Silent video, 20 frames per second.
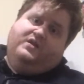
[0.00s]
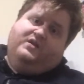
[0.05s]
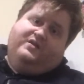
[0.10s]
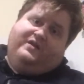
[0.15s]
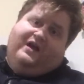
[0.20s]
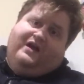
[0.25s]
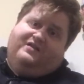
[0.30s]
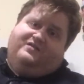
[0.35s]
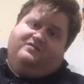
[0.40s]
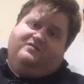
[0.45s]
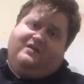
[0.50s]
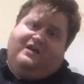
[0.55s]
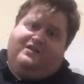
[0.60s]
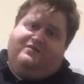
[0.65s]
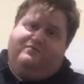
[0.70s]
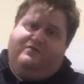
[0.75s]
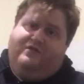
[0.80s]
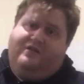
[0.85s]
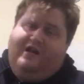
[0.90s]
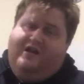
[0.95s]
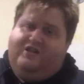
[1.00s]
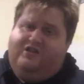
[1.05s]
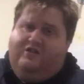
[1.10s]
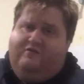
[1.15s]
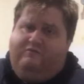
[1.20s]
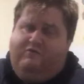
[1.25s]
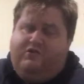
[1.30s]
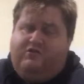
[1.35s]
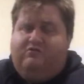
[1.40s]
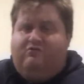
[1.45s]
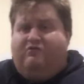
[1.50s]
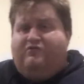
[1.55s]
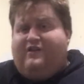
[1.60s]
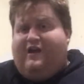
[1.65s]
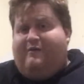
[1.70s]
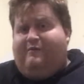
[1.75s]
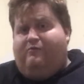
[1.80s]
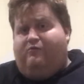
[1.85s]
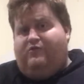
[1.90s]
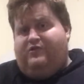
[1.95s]
That's the original
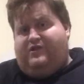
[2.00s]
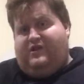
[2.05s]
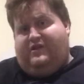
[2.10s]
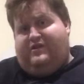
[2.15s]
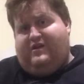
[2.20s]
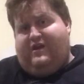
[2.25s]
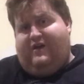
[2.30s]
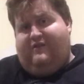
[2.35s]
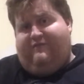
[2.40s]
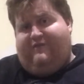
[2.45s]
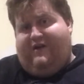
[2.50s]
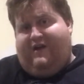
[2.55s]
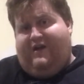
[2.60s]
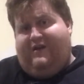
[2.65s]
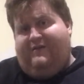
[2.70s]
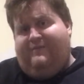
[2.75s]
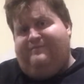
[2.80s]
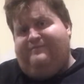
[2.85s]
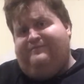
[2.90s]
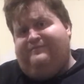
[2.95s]
name of WoodsyTV,